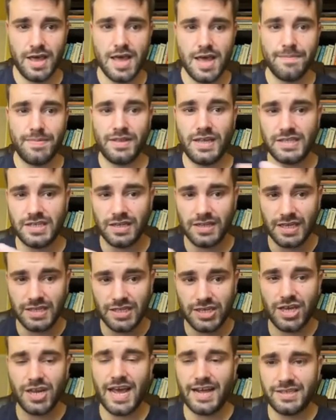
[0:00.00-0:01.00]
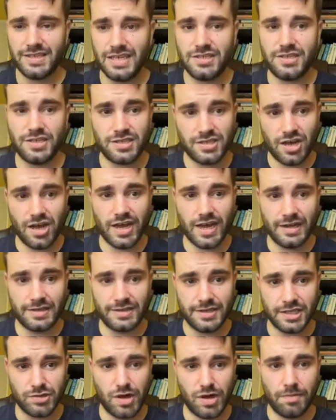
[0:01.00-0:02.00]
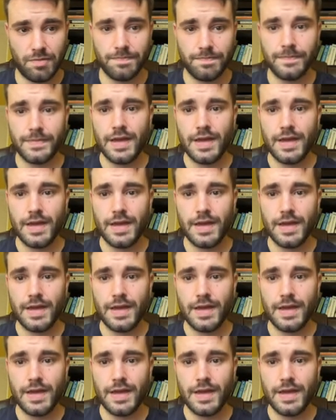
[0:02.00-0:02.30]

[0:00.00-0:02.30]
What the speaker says: But this connects into science as well.